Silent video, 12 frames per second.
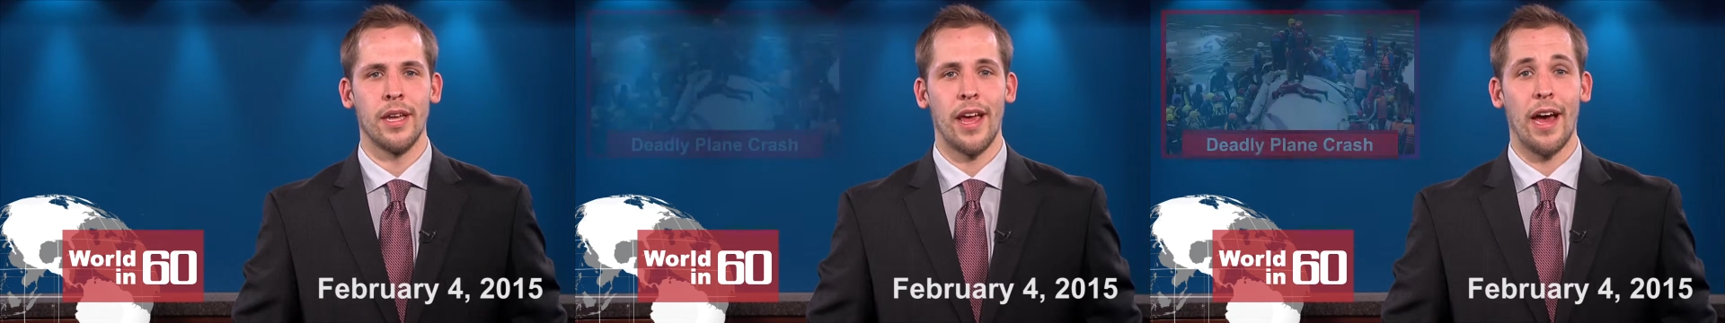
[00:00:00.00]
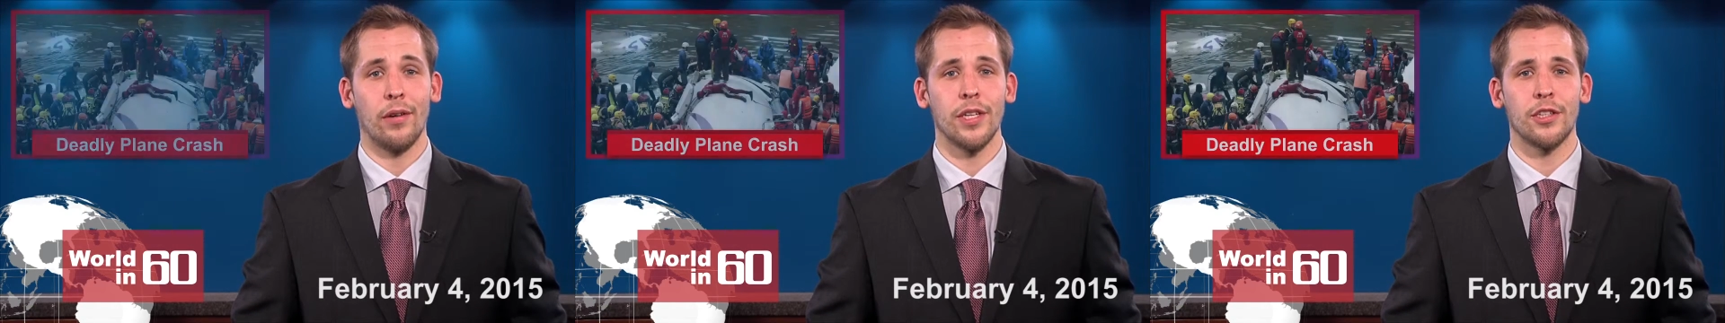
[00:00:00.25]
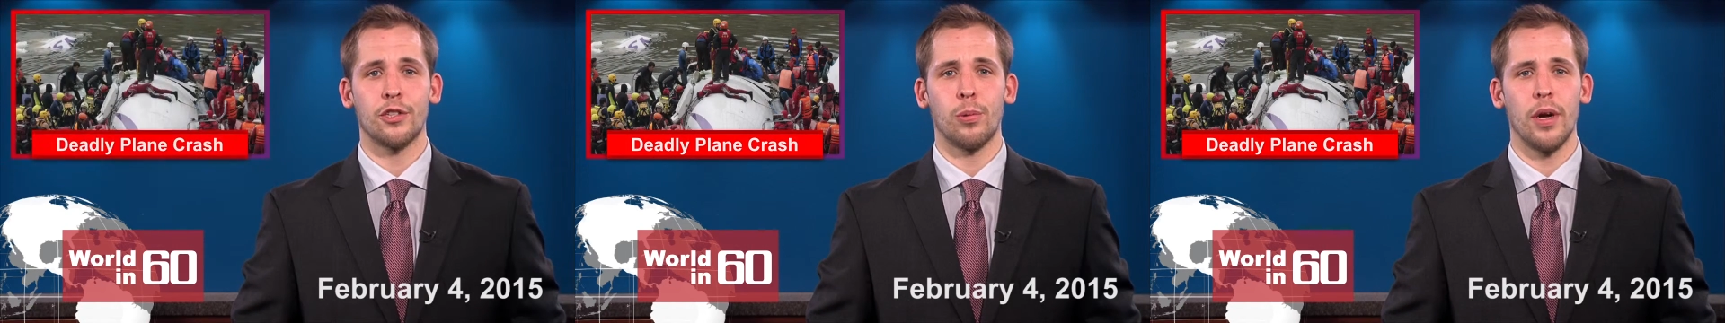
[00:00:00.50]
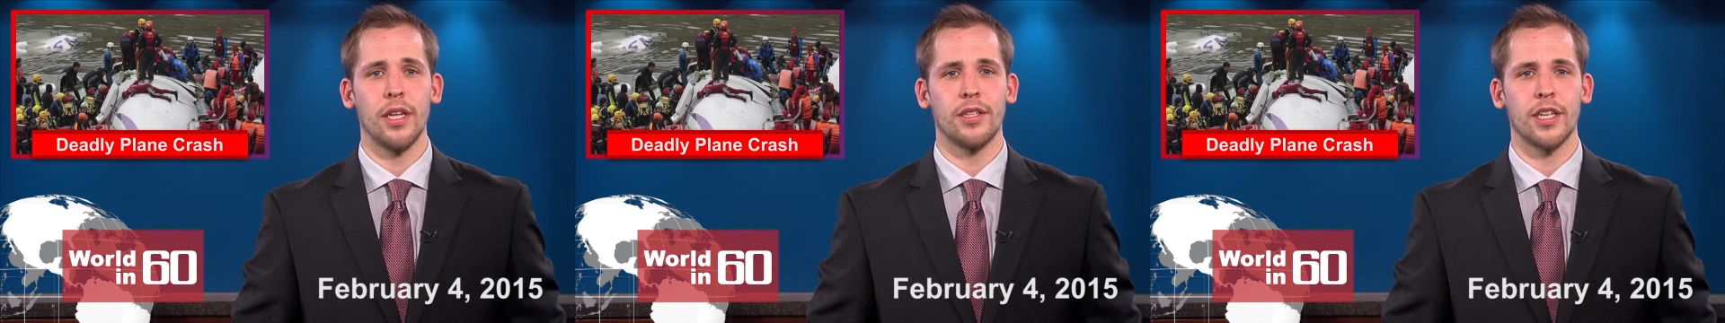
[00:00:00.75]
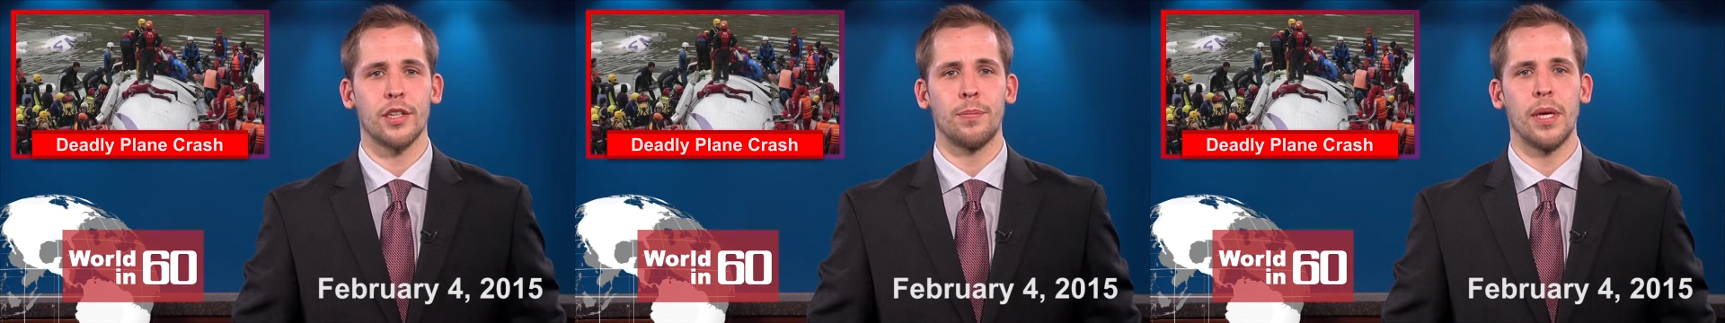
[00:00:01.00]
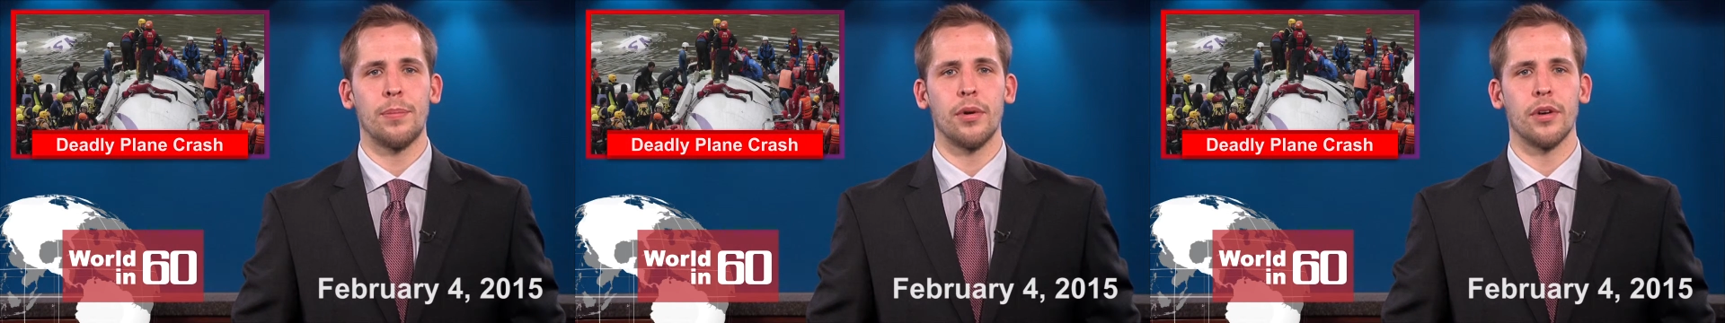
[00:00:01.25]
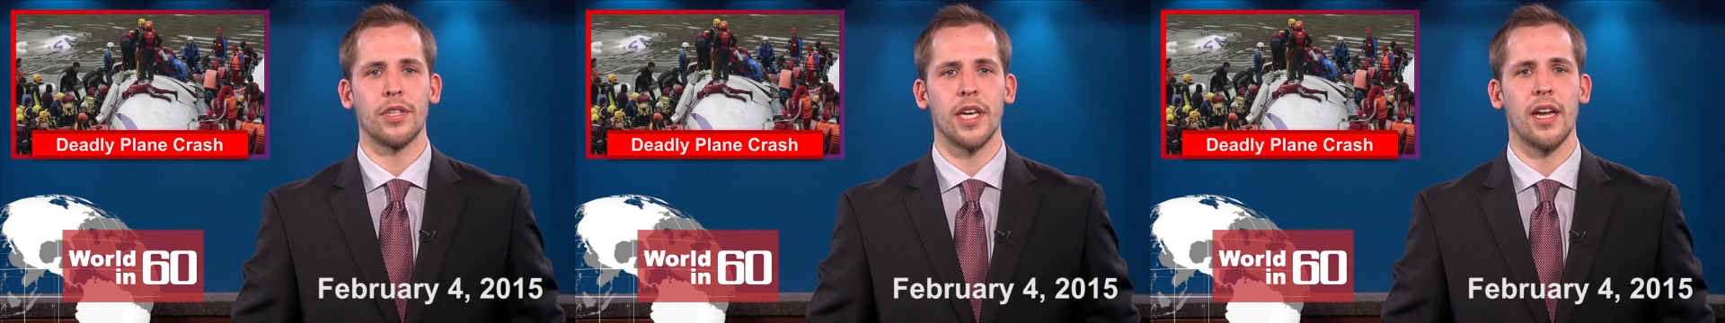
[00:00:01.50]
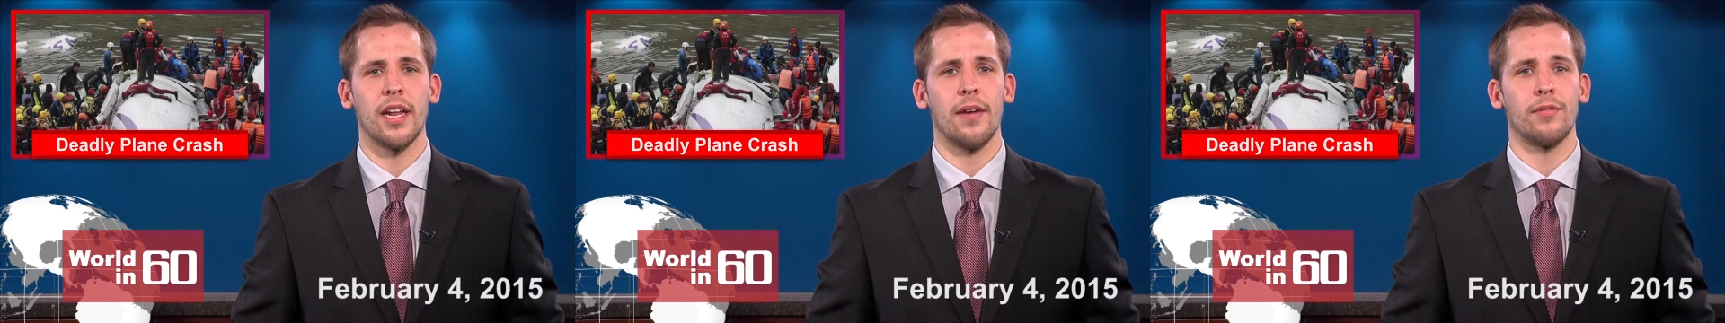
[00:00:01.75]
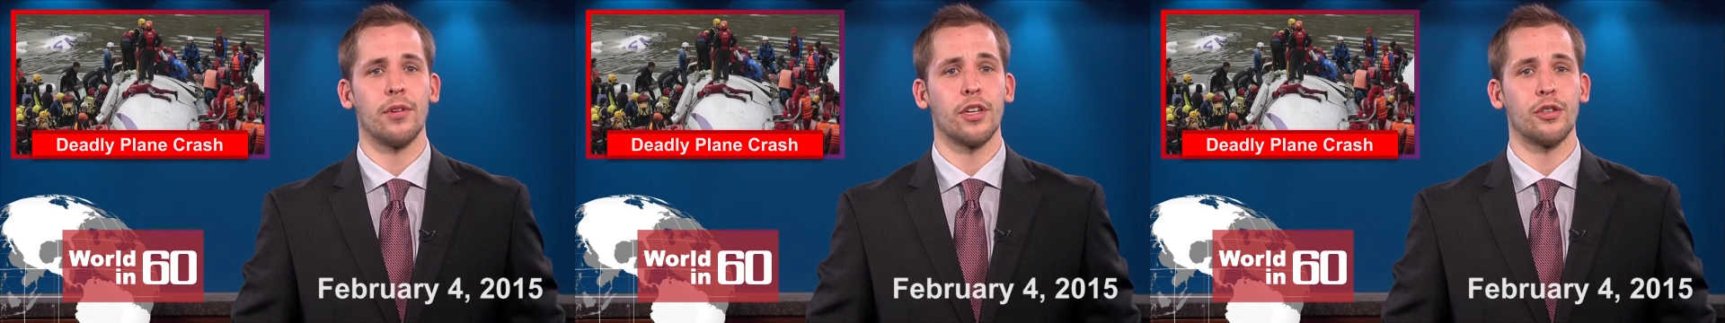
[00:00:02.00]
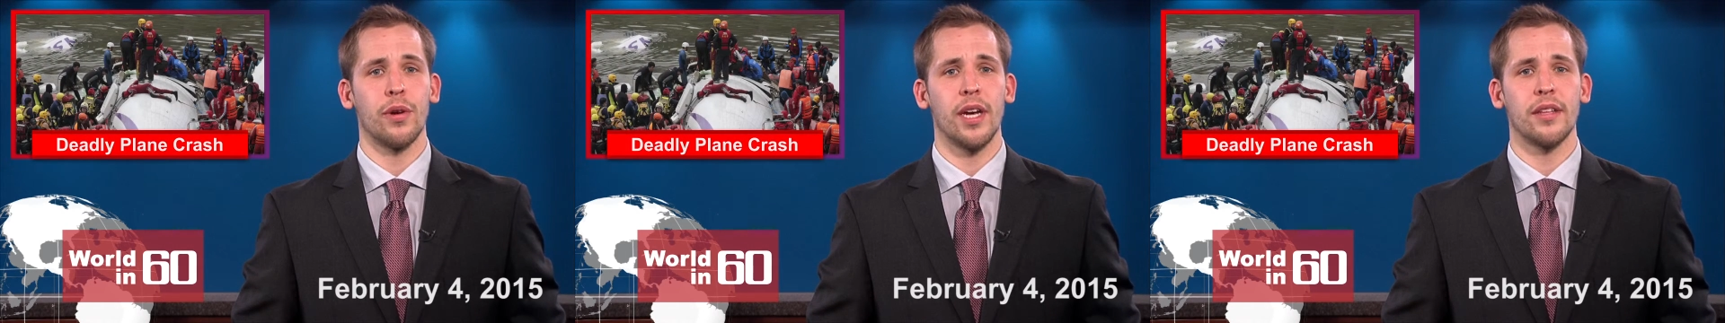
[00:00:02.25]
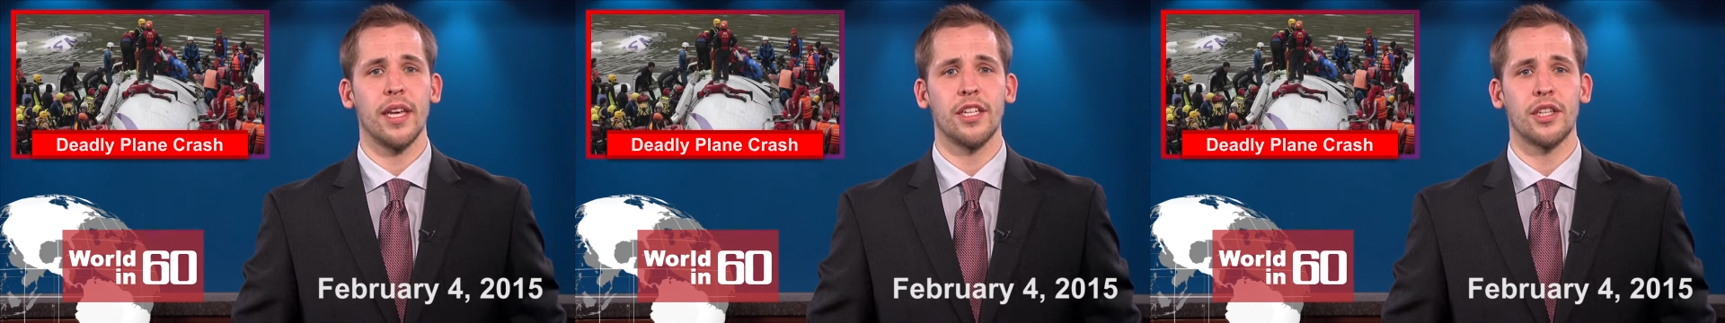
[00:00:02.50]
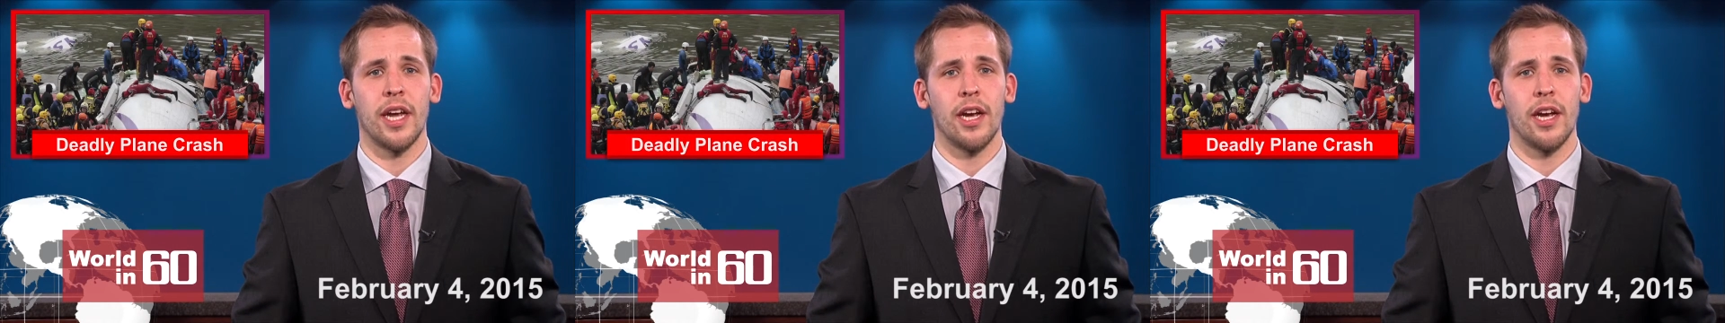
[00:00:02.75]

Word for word: At least 26 people are dead after a TransAsia